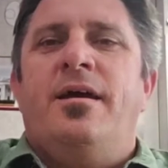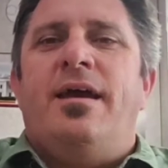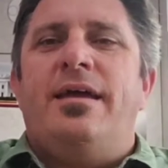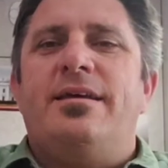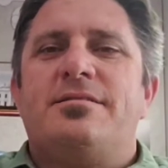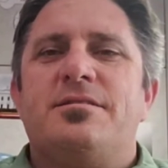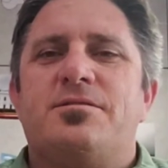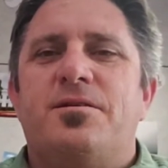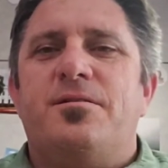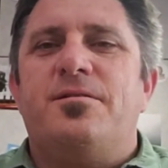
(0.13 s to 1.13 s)
Hey distance
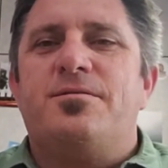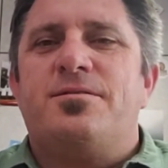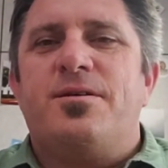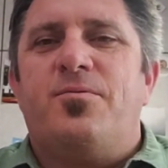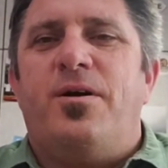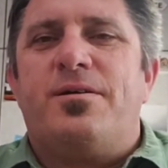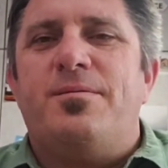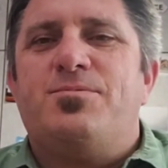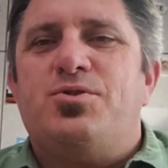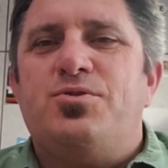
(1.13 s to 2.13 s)
learners,
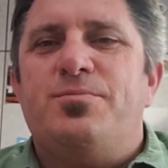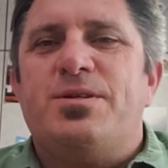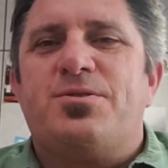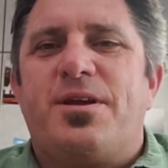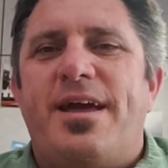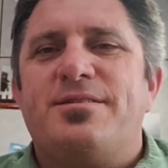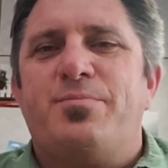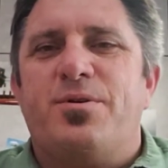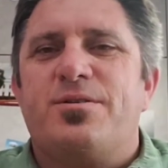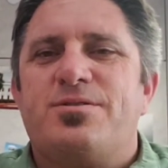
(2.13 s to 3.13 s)
welcome to Mr.
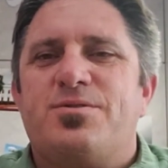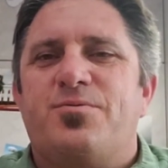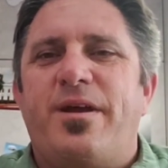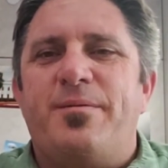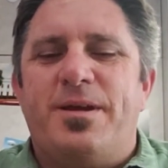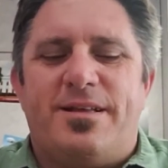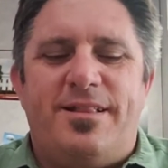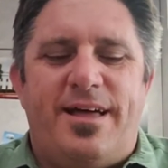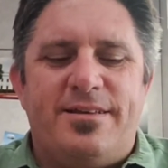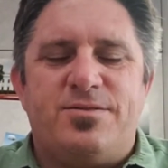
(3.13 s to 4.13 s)
Casberg's ceramic
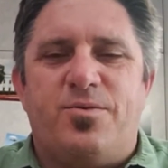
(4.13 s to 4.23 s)
class.